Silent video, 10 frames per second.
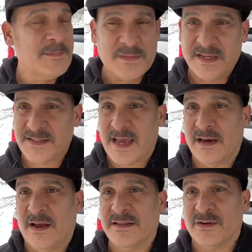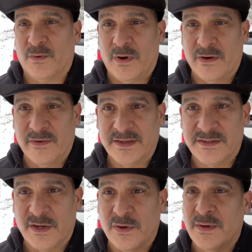satellites are wandering.
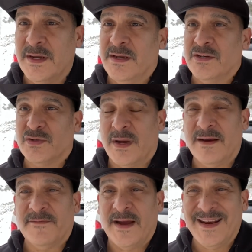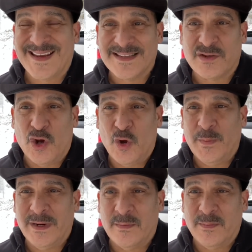So try to find as
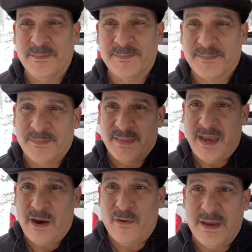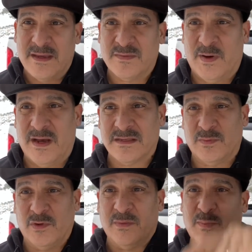open an area as
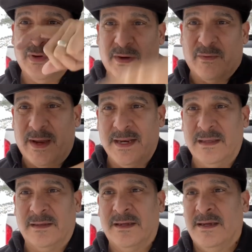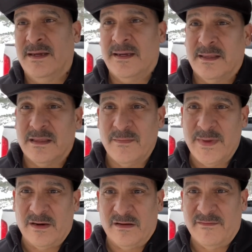possible to put it right in the
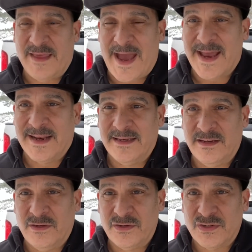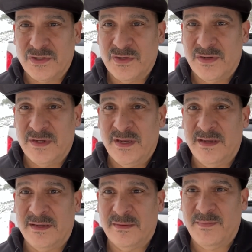middle of that and you should
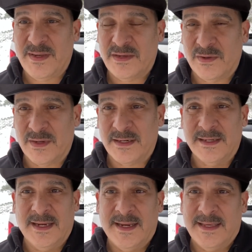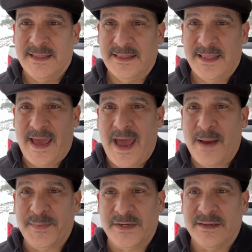be good. The
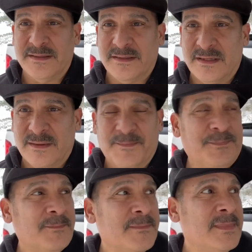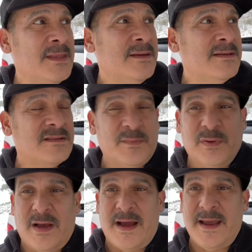app does
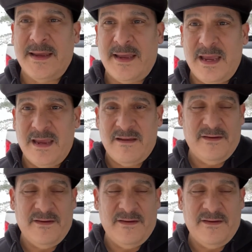supply a